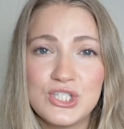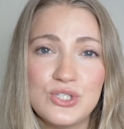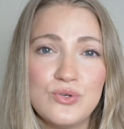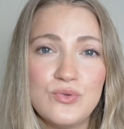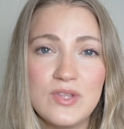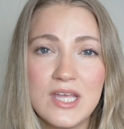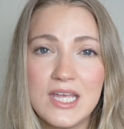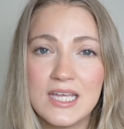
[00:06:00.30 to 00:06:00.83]

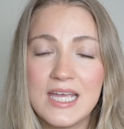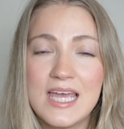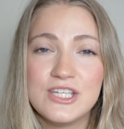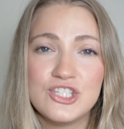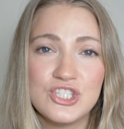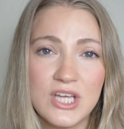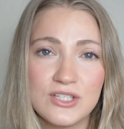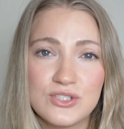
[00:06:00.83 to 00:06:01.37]
soothing
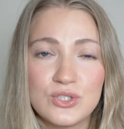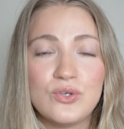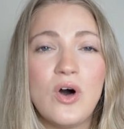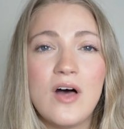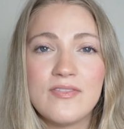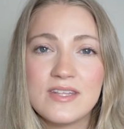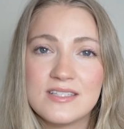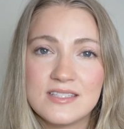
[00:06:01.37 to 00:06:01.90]
and gentle
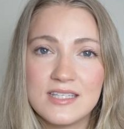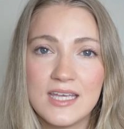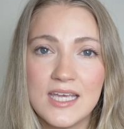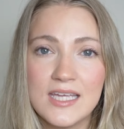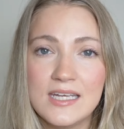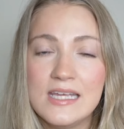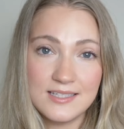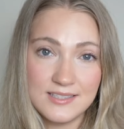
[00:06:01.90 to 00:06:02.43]
on the
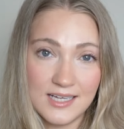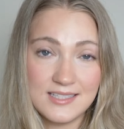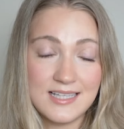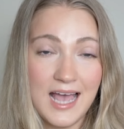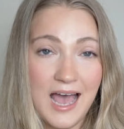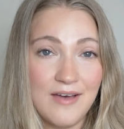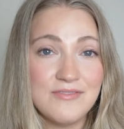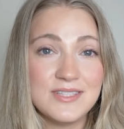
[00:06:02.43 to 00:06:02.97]
skin. It does
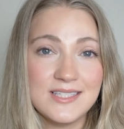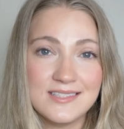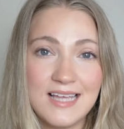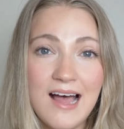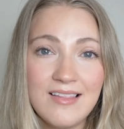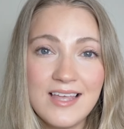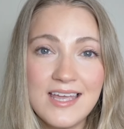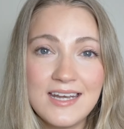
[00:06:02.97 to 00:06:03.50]
have
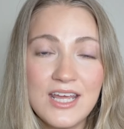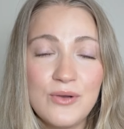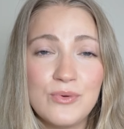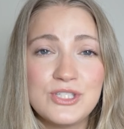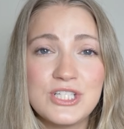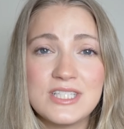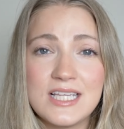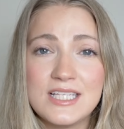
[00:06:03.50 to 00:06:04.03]
centella in it,
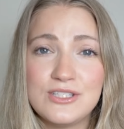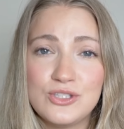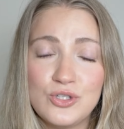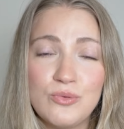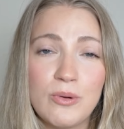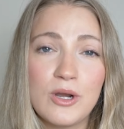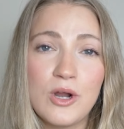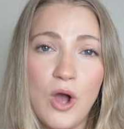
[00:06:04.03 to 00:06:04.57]
which is a
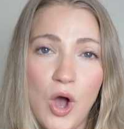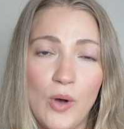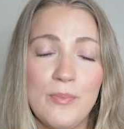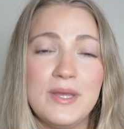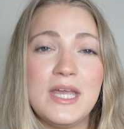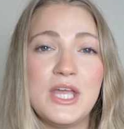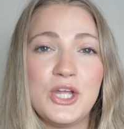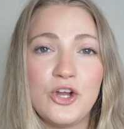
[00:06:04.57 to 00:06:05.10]
super
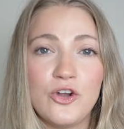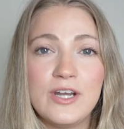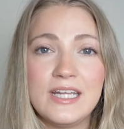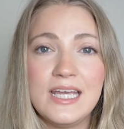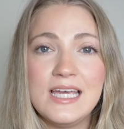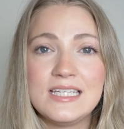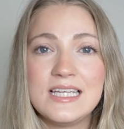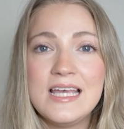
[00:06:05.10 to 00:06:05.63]
calming
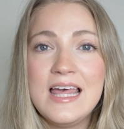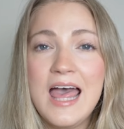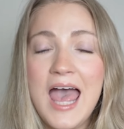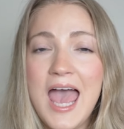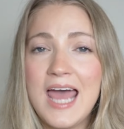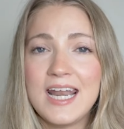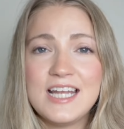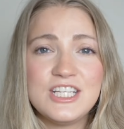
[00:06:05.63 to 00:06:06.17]
ingredient,
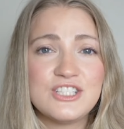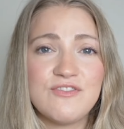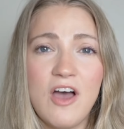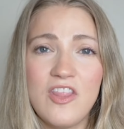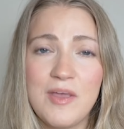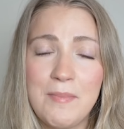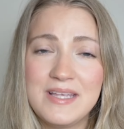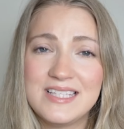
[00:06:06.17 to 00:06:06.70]
and I just
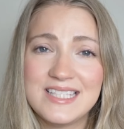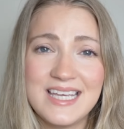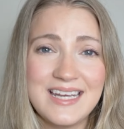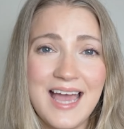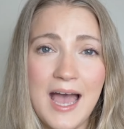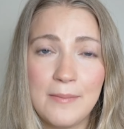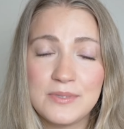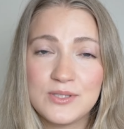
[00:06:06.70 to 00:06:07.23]
found that my skin
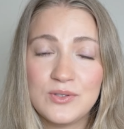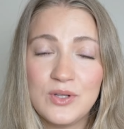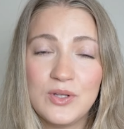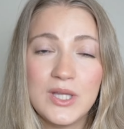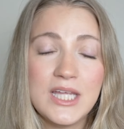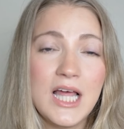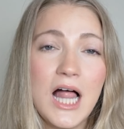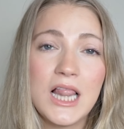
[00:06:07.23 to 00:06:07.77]

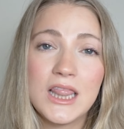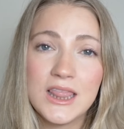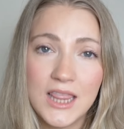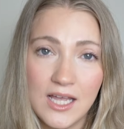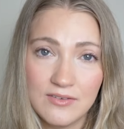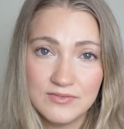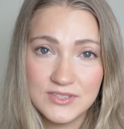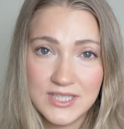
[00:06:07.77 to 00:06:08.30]
absolutely
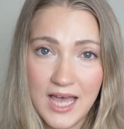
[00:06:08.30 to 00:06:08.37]
loves